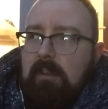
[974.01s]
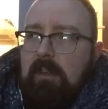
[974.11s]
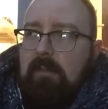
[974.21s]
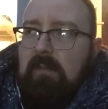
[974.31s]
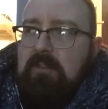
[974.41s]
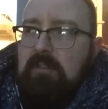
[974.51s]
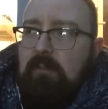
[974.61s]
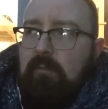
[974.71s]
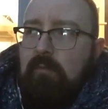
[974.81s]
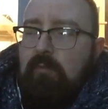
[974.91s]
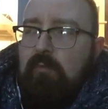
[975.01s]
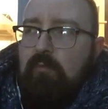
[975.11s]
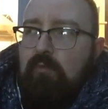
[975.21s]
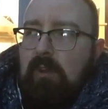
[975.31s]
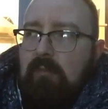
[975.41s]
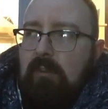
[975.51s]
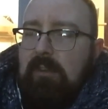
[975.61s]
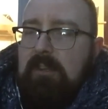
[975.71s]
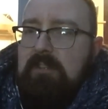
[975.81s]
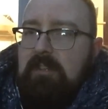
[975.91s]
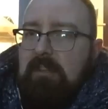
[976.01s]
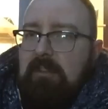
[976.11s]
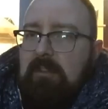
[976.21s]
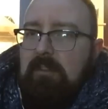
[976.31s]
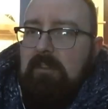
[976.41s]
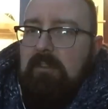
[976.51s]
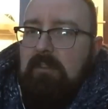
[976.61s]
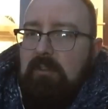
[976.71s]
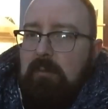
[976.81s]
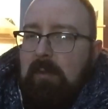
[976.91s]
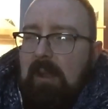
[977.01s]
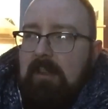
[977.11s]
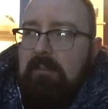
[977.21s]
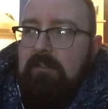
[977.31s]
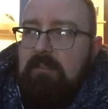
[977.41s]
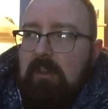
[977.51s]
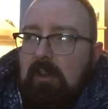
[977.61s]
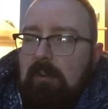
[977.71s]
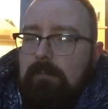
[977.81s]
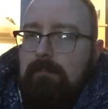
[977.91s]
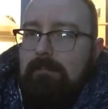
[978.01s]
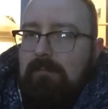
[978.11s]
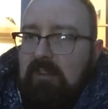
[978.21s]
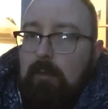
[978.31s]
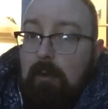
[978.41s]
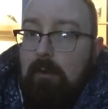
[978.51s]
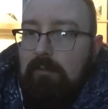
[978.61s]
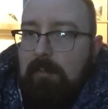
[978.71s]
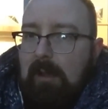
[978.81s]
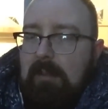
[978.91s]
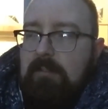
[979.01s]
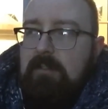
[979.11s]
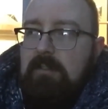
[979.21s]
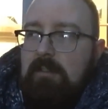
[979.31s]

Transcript: if they're still re releasing new blends or new old blends.